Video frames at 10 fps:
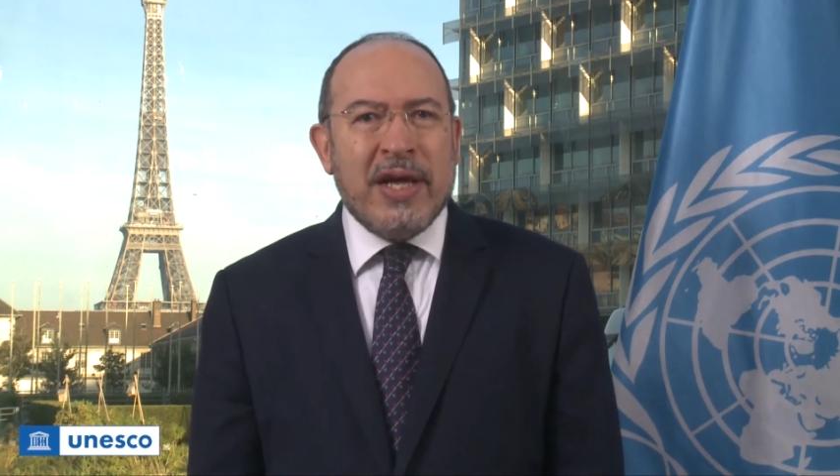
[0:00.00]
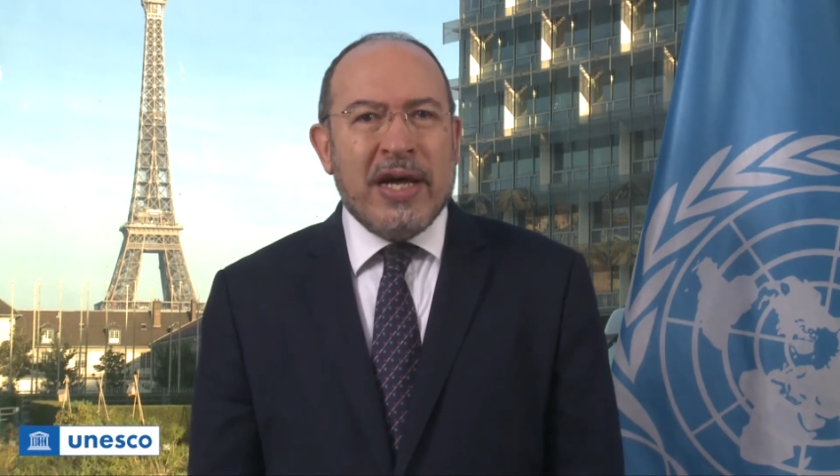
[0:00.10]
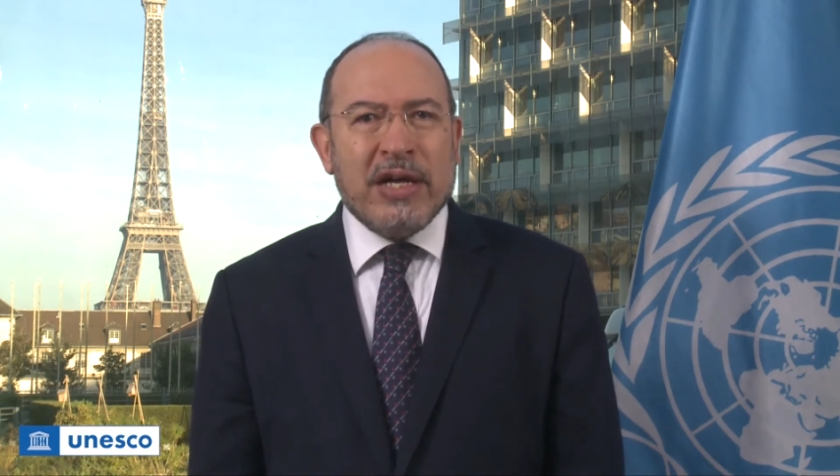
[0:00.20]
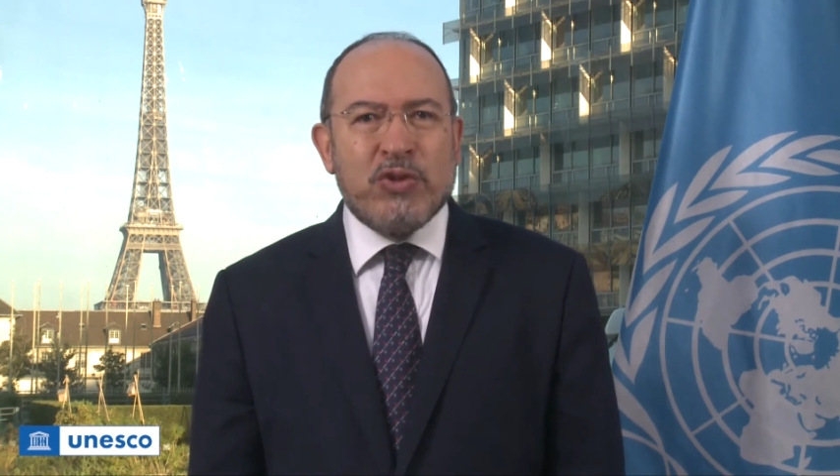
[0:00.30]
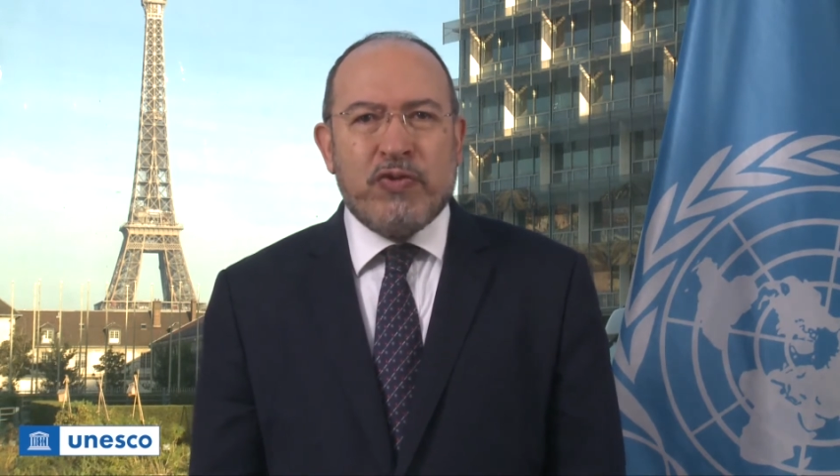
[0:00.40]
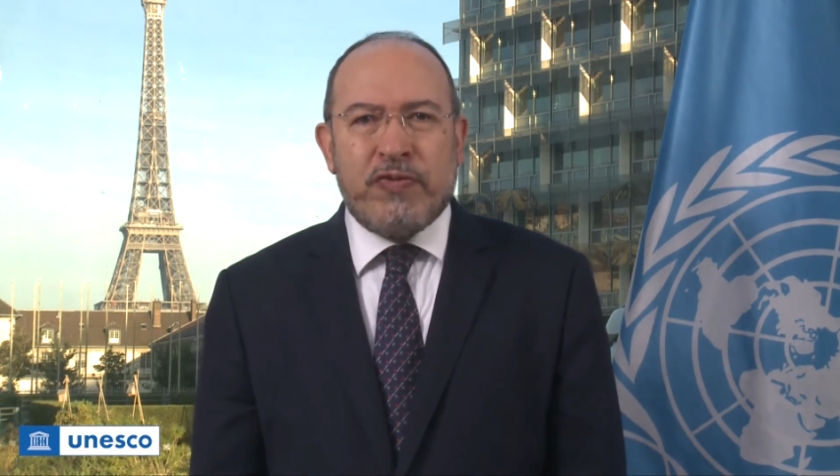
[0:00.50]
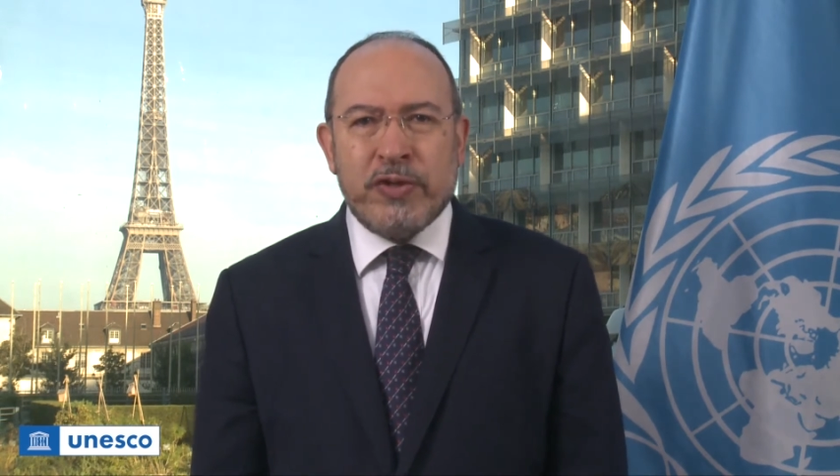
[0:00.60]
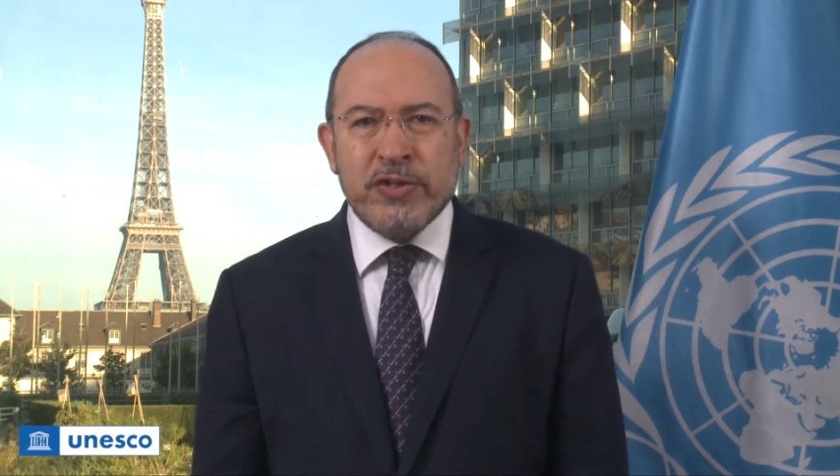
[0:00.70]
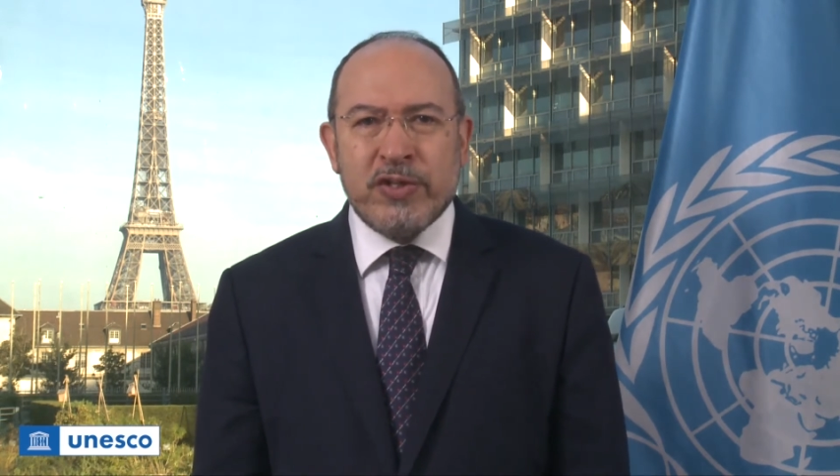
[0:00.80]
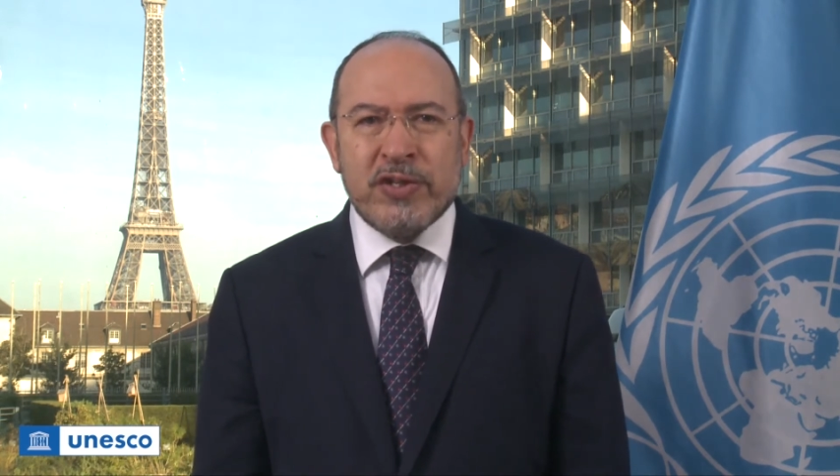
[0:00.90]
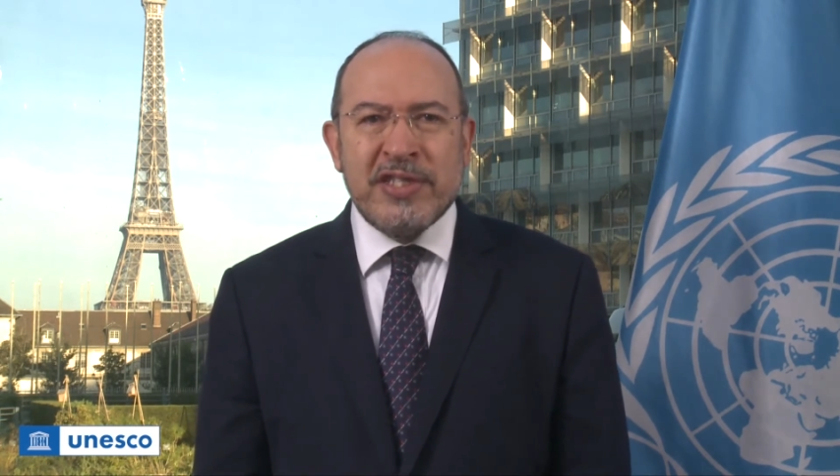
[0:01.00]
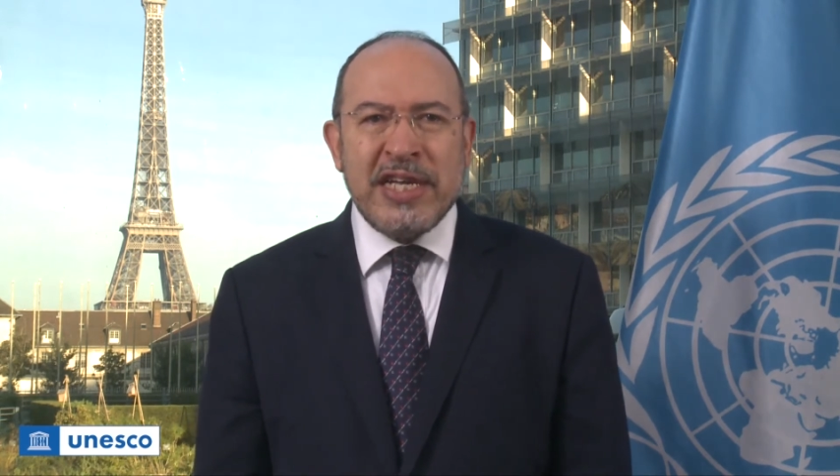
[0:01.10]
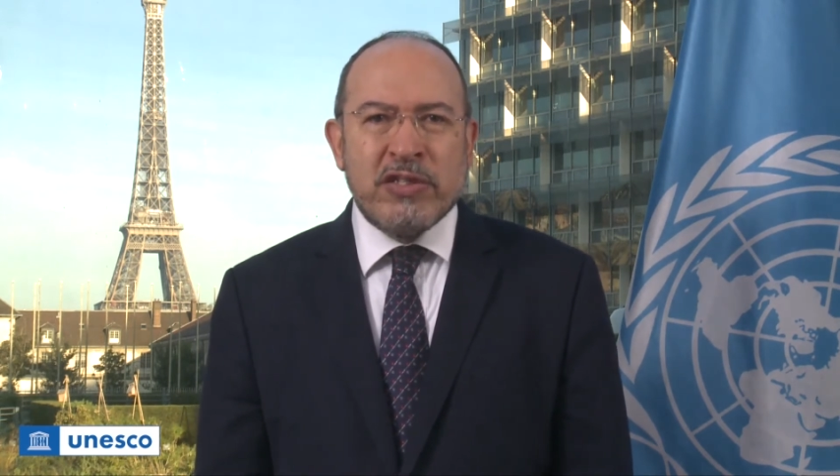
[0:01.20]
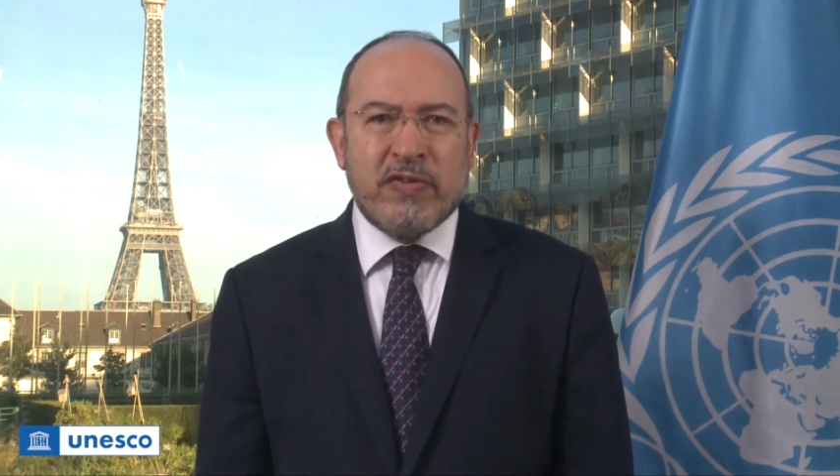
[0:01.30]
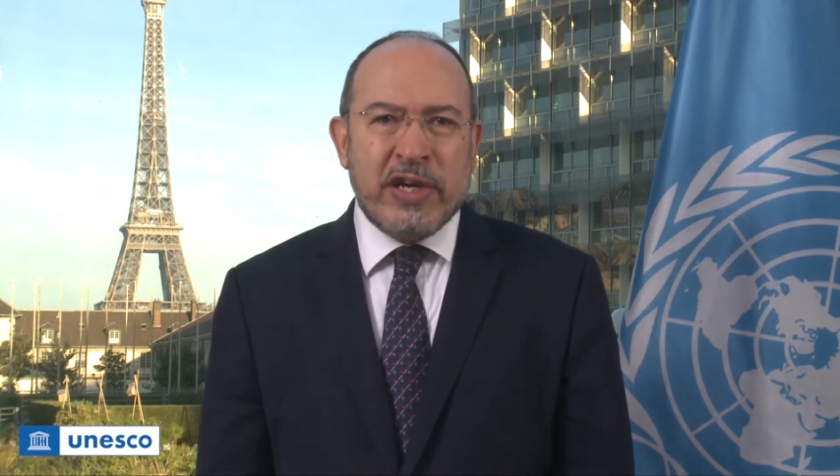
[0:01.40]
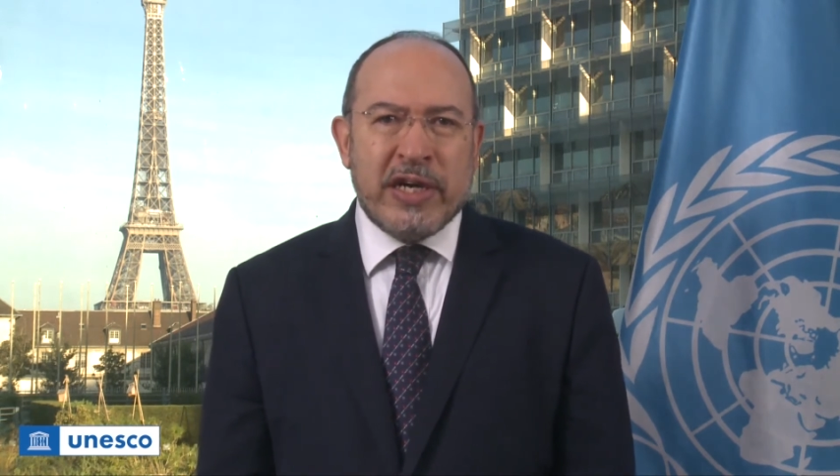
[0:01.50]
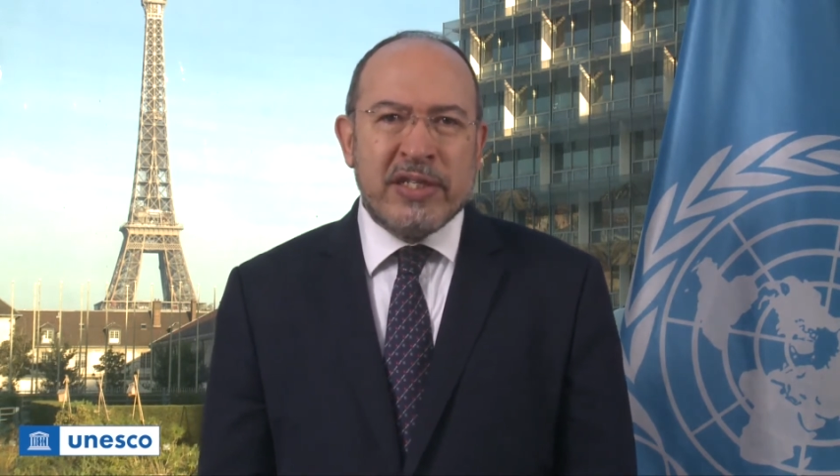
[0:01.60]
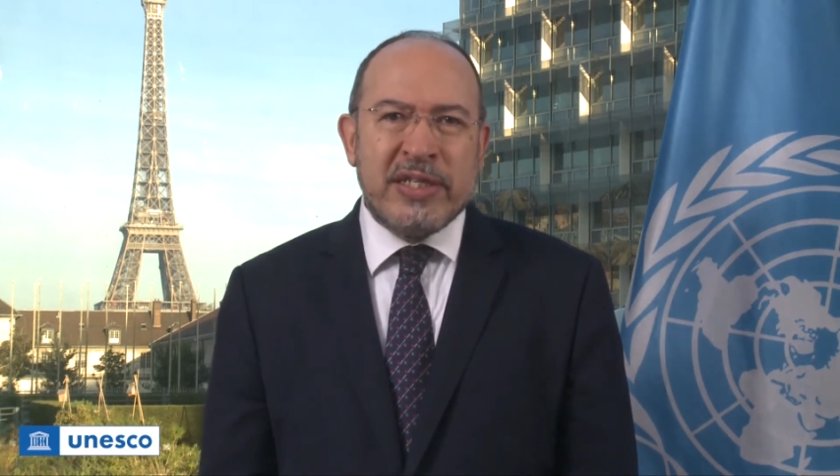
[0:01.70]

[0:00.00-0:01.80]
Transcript: and to foster state-of-the-art